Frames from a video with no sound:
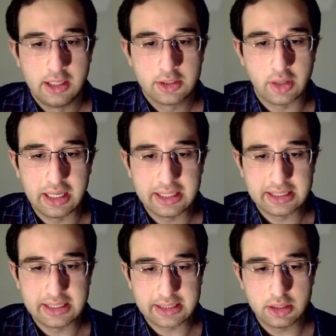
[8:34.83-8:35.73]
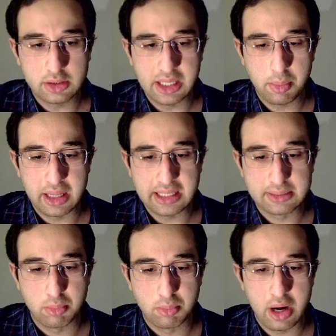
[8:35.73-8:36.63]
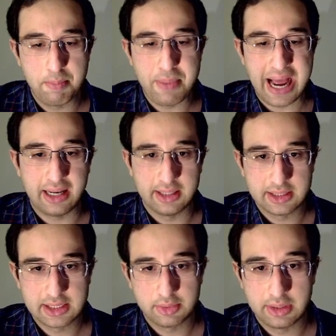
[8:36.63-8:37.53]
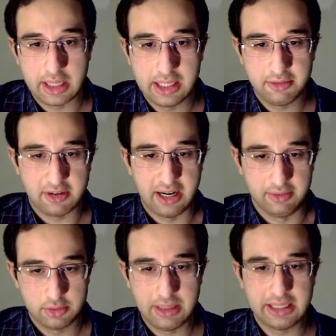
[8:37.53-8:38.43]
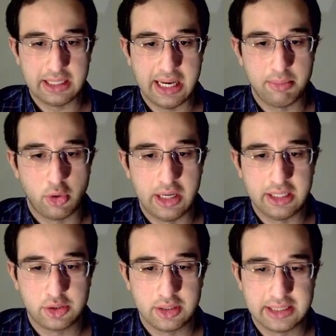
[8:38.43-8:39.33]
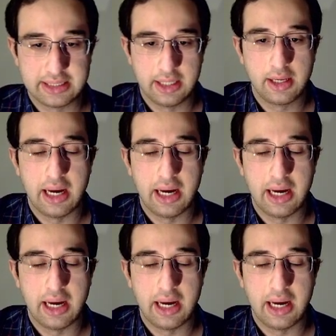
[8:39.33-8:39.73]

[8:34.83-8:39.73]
So I decided to keep things more imbalanced with knight e5 to make the game more interesting.